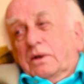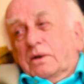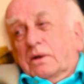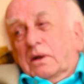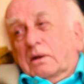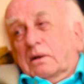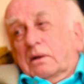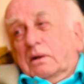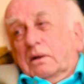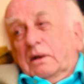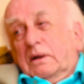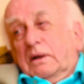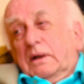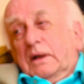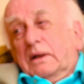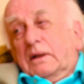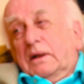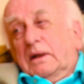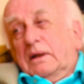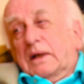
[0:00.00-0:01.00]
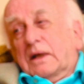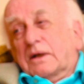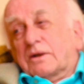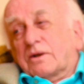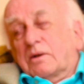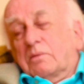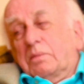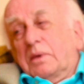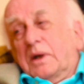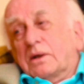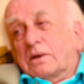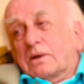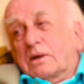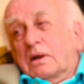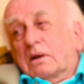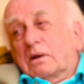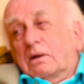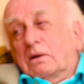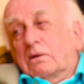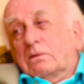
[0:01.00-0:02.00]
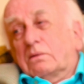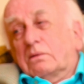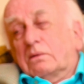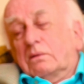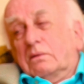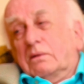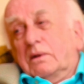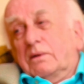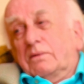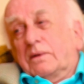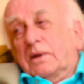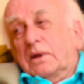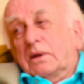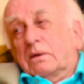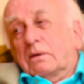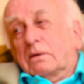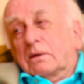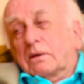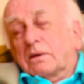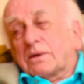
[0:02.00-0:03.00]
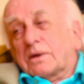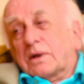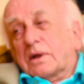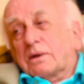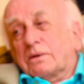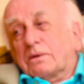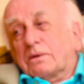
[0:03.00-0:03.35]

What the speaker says: each other. I think that's the basic goal of the organization.